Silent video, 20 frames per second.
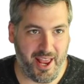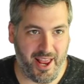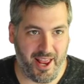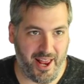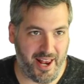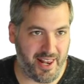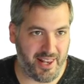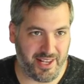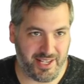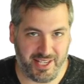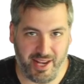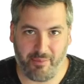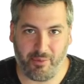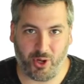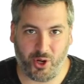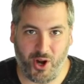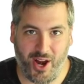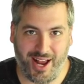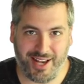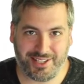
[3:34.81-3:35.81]
and the
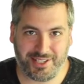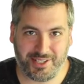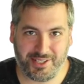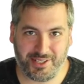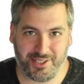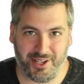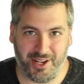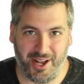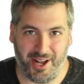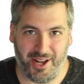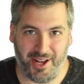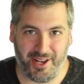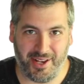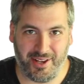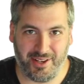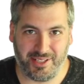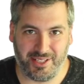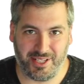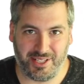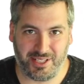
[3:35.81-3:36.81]
Democrats
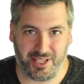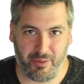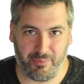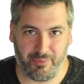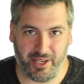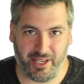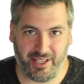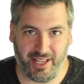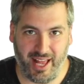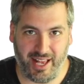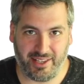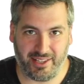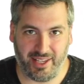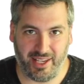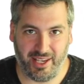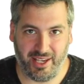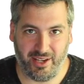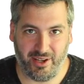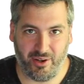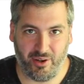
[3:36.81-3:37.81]
did something that
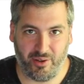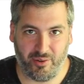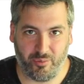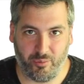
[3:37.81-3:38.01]
the